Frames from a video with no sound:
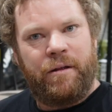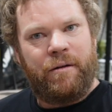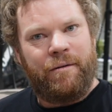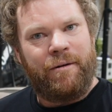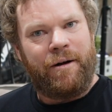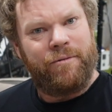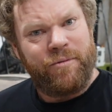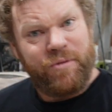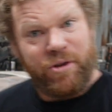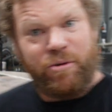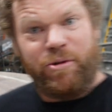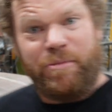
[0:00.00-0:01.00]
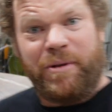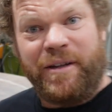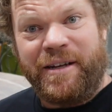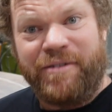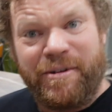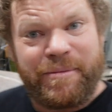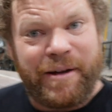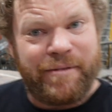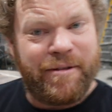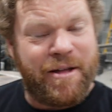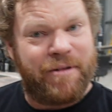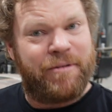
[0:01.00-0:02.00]
Well, you wouldn't believe it, but
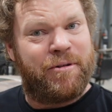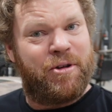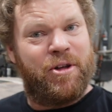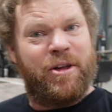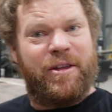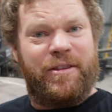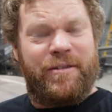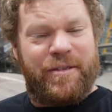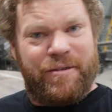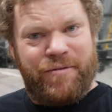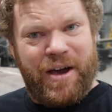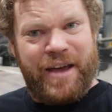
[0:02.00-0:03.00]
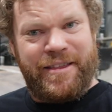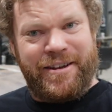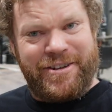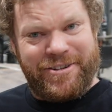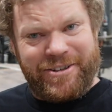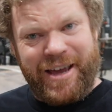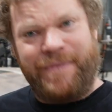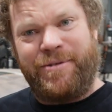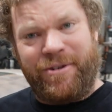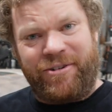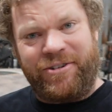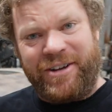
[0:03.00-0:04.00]
the van that just keeps
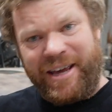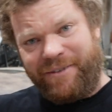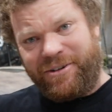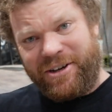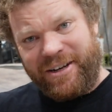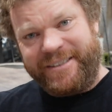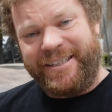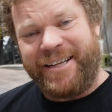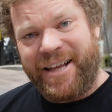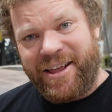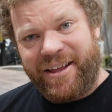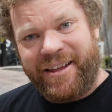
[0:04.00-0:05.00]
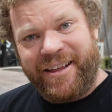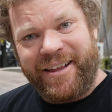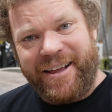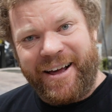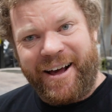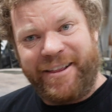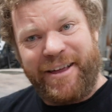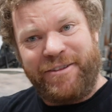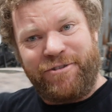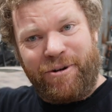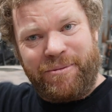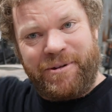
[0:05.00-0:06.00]
on giving. That
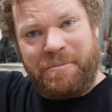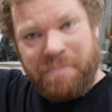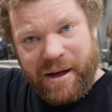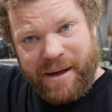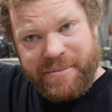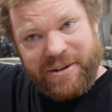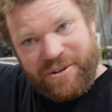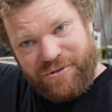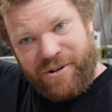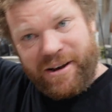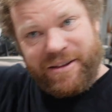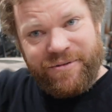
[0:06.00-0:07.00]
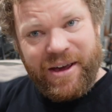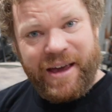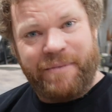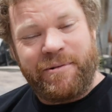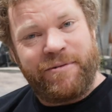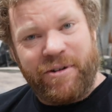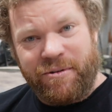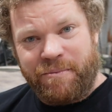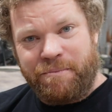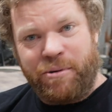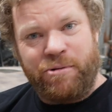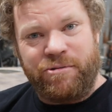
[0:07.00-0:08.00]
top compartment at the front of the van we've got
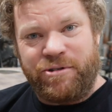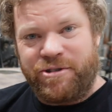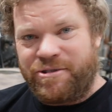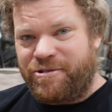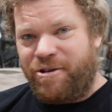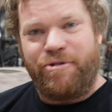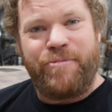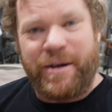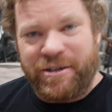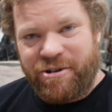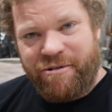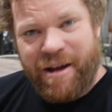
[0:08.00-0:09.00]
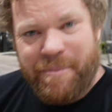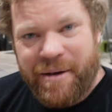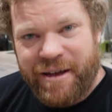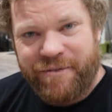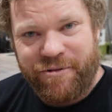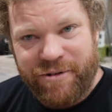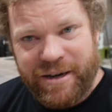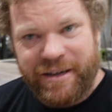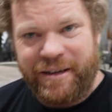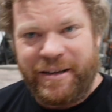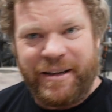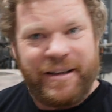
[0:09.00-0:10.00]
pulled so much crap out of already.
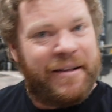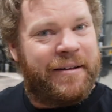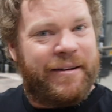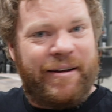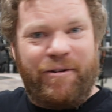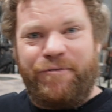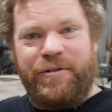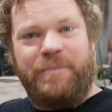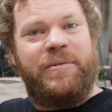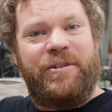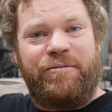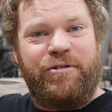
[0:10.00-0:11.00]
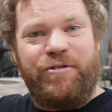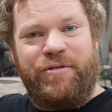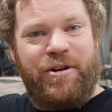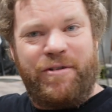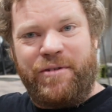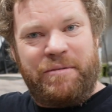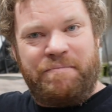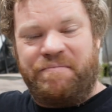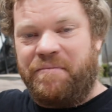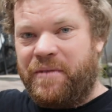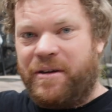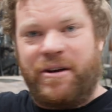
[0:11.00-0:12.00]
Now I've flipped this roof over,
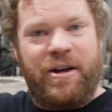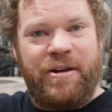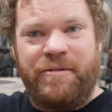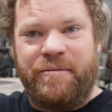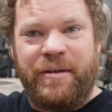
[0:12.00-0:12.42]
I don't know,